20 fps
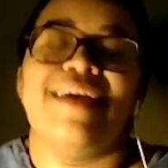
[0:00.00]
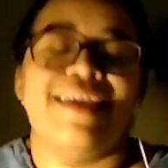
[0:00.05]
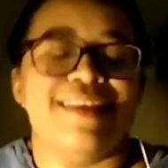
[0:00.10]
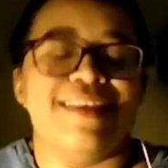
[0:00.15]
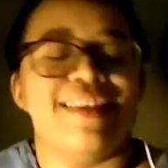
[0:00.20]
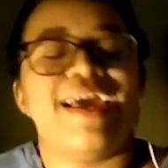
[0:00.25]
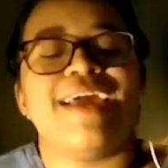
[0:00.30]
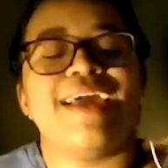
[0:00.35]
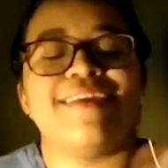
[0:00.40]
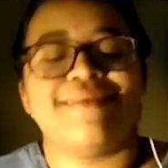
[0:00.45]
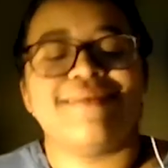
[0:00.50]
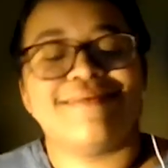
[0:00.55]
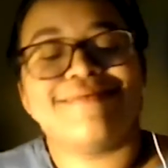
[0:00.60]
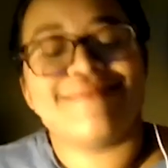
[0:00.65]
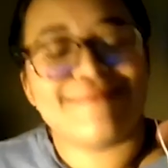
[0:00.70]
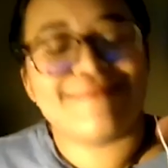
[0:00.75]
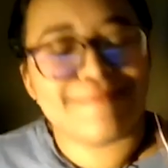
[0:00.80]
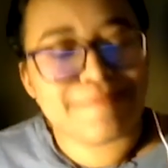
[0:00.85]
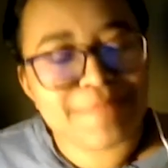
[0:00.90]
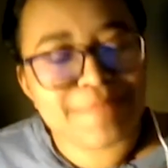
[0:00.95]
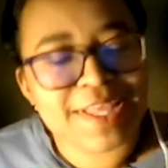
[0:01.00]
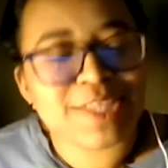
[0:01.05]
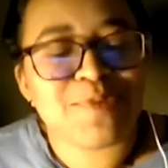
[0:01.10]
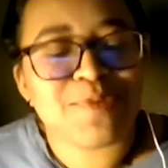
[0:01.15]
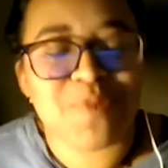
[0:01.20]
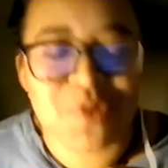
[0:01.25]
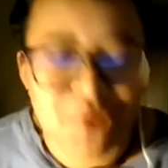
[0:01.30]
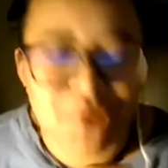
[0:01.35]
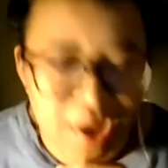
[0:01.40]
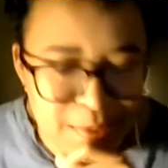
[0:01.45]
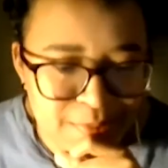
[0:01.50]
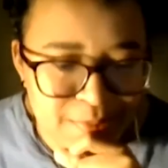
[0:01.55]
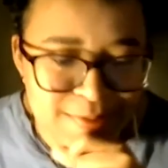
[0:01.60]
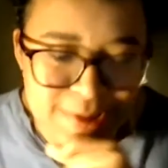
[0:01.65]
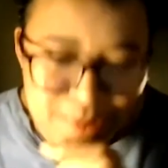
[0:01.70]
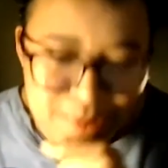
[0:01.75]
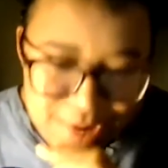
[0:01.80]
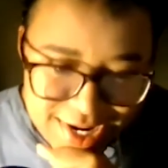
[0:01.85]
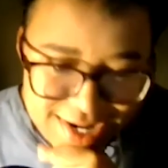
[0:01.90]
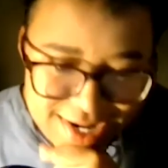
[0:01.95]
And that's
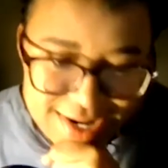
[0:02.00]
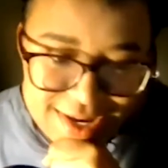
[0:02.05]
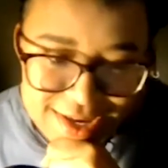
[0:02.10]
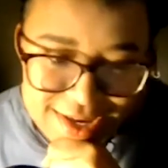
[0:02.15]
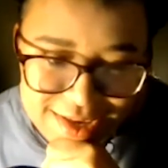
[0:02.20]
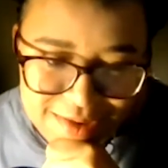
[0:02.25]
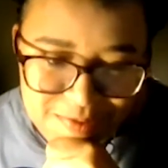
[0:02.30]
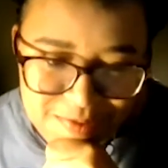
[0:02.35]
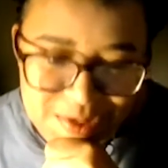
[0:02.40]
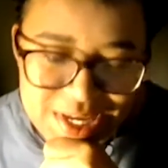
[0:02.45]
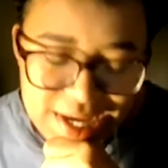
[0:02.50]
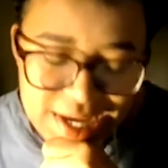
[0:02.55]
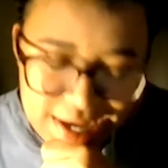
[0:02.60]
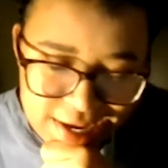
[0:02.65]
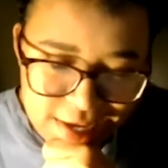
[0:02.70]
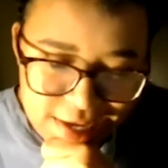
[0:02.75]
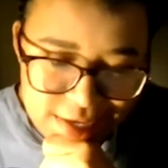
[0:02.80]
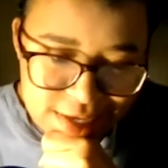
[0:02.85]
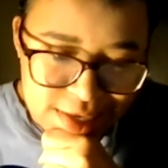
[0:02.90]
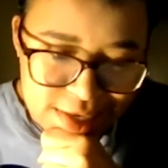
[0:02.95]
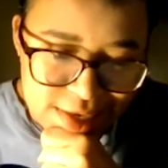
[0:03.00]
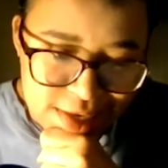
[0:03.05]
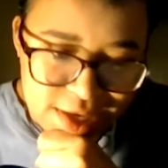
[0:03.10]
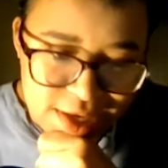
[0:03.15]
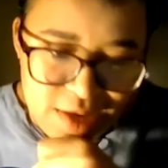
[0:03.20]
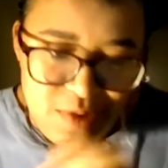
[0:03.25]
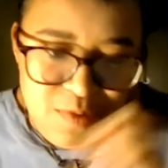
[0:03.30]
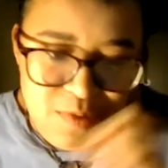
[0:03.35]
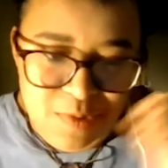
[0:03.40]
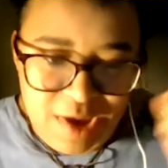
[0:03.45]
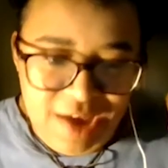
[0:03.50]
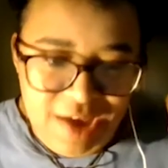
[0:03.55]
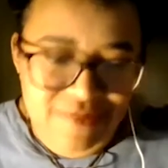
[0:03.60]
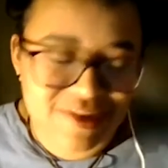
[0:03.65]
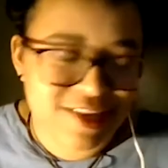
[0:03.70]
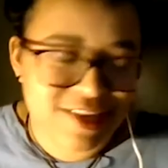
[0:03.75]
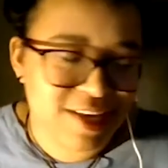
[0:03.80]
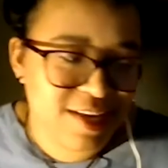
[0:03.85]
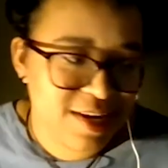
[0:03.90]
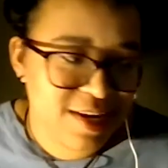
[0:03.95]
probably what it is, because I've
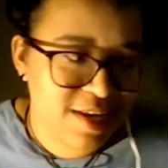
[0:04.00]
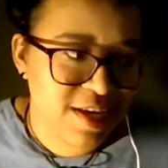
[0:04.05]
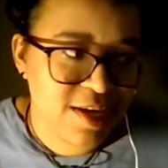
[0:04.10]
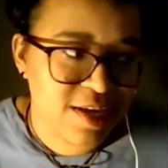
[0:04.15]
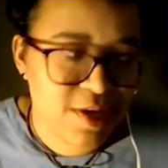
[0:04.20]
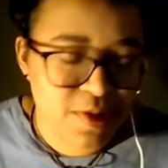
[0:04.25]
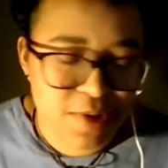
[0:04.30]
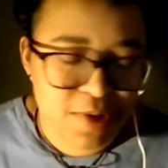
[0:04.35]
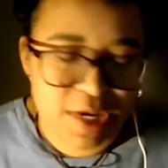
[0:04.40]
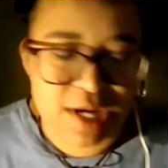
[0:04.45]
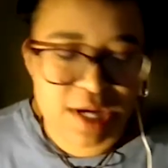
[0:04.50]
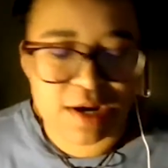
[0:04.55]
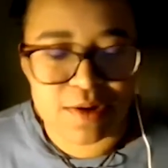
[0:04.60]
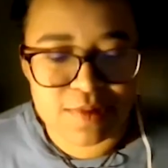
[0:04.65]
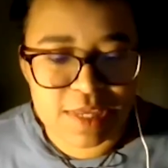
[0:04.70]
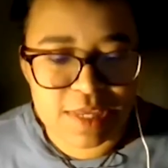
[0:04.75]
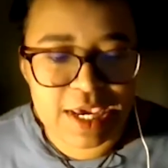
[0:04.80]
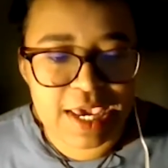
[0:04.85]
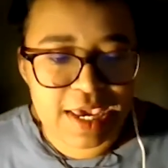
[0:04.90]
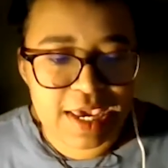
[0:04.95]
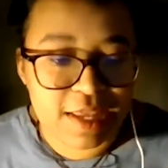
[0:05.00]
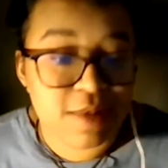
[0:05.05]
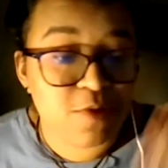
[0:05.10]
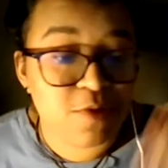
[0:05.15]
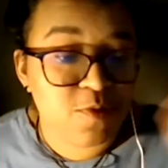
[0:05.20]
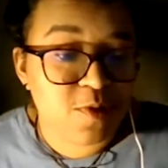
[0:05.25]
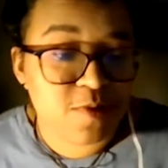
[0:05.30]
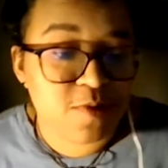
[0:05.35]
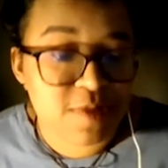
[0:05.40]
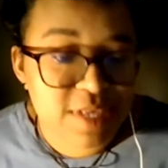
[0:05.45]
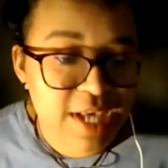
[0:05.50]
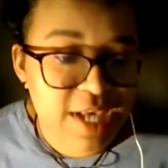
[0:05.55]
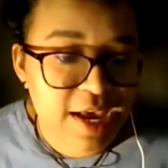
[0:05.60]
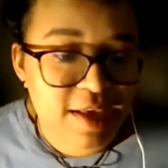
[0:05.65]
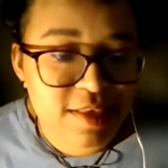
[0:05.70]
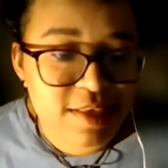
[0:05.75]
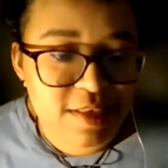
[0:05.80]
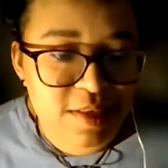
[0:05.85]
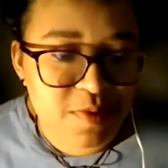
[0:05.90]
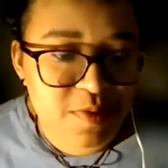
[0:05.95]
seen Iko not only in Wu
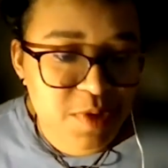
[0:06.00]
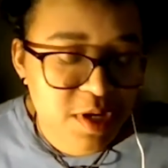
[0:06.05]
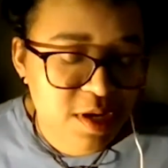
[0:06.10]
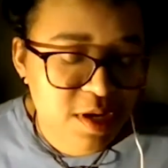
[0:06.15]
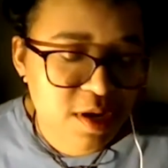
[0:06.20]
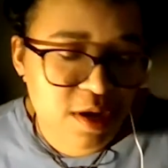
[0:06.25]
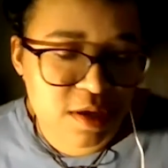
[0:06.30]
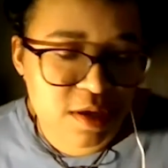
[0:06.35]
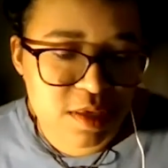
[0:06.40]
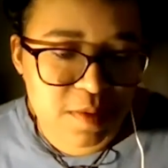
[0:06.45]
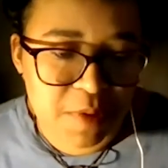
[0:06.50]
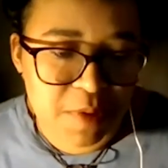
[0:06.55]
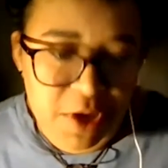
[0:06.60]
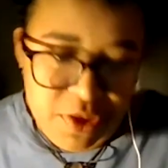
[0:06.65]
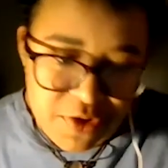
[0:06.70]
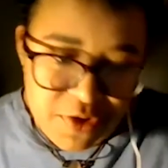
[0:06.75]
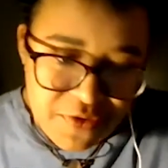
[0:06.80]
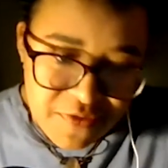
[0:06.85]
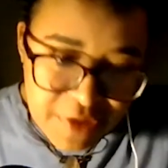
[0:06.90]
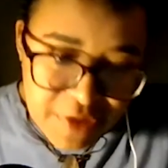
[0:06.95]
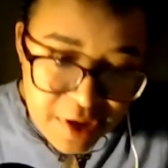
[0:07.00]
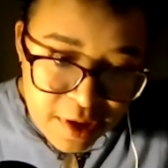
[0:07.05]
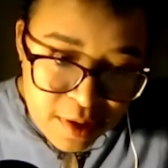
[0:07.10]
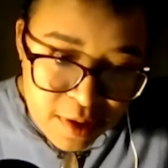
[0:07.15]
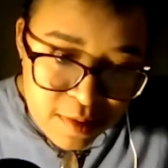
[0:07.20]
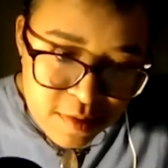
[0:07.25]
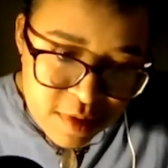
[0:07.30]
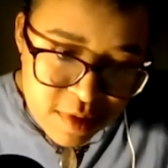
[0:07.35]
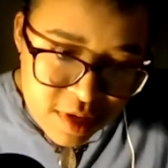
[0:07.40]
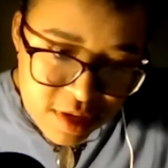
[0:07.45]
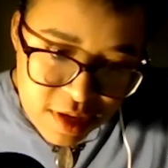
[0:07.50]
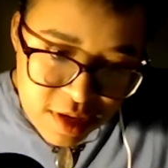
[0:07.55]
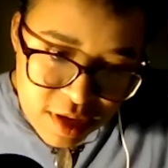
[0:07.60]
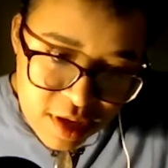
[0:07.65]
Assassins, but in some other films.